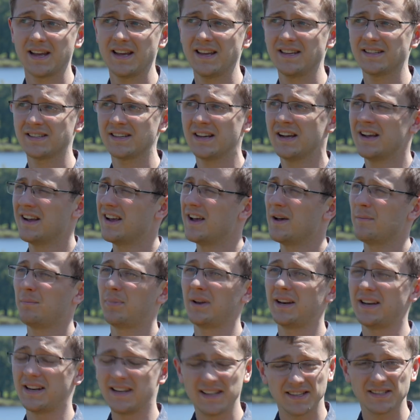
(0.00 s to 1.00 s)
is,
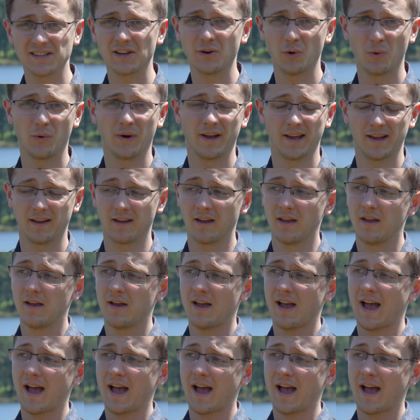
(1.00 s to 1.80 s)
but it is annoying.